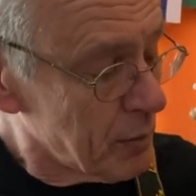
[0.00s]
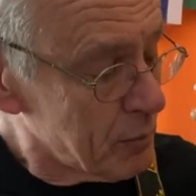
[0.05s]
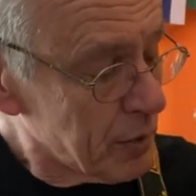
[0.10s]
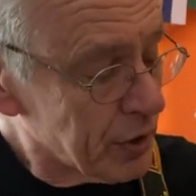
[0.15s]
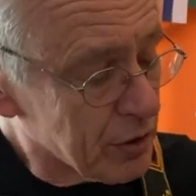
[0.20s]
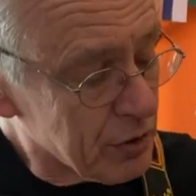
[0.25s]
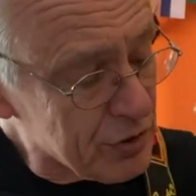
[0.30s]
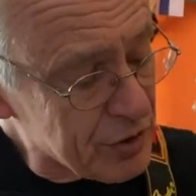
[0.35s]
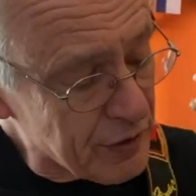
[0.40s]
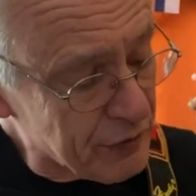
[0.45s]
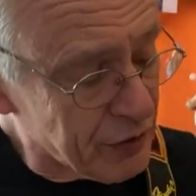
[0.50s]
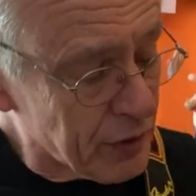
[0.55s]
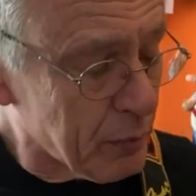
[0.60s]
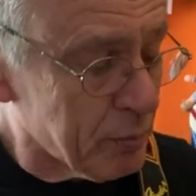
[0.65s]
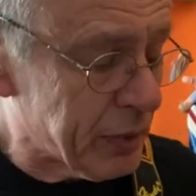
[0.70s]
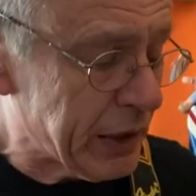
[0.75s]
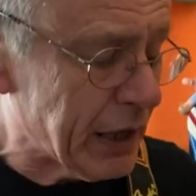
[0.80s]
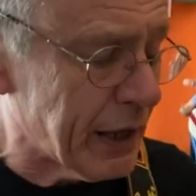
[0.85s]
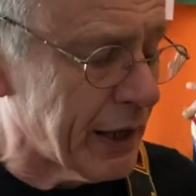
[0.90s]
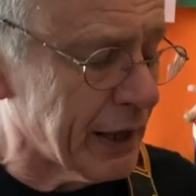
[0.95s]
Because if you're
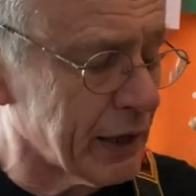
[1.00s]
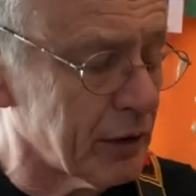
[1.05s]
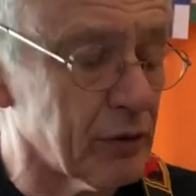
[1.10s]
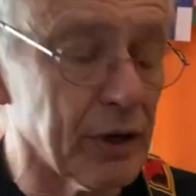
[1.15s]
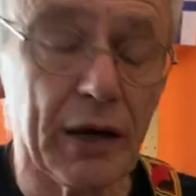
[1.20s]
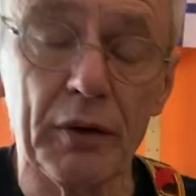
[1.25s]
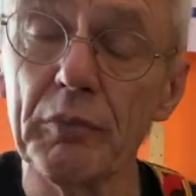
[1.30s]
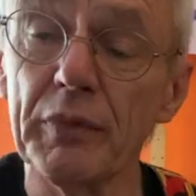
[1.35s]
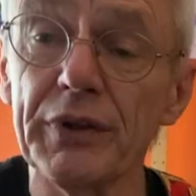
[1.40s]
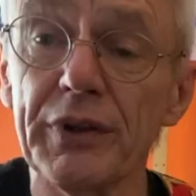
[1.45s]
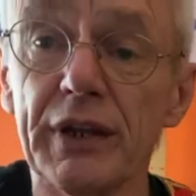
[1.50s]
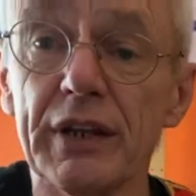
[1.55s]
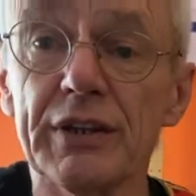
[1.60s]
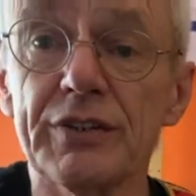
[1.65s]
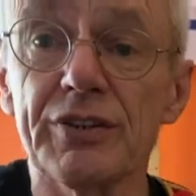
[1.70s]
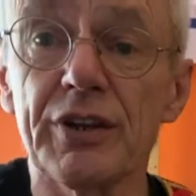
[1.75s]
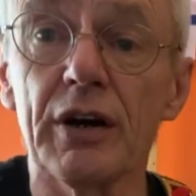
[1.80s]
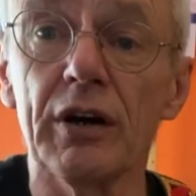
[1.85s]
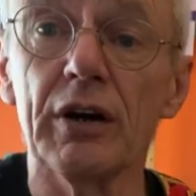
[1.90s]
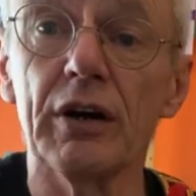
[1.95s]
playing around with the
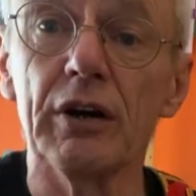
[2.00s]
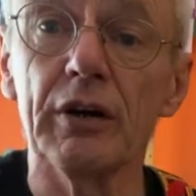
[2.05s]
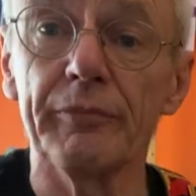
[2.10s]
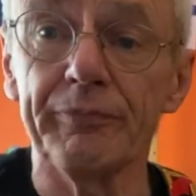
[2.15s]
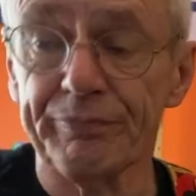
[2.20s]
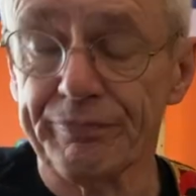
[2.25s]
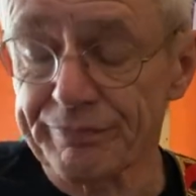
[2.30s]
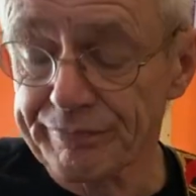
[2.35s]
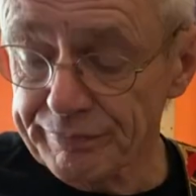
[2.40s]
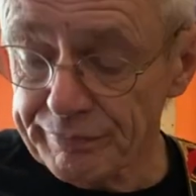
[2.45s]
guitar